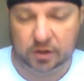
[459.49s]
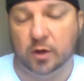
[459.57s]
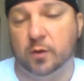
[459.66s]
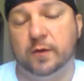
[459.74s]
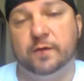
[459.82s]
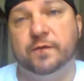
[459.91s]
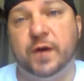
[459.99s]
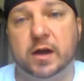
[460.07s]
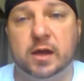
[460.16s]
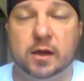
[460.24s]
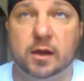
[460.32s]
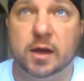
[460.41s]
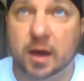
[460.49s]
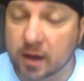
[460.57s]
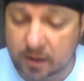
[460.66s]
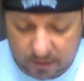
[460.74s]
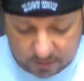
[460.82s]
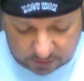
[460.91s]
No one fucking
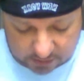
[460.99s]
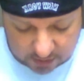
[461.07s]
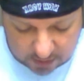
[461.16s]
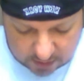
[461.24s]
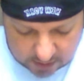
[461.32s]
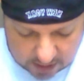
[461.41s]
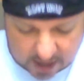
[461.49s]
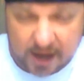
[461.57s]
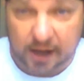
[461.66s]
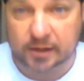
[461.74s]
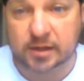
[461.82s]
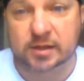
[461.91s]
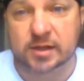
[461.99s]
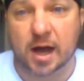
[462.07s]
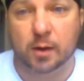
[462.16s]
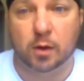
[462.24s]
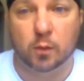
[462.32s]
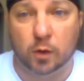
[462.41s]
cares. And
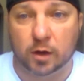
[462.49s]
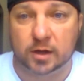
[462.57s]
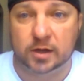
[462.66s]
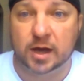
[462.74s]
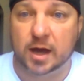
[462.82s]
Tozawa won.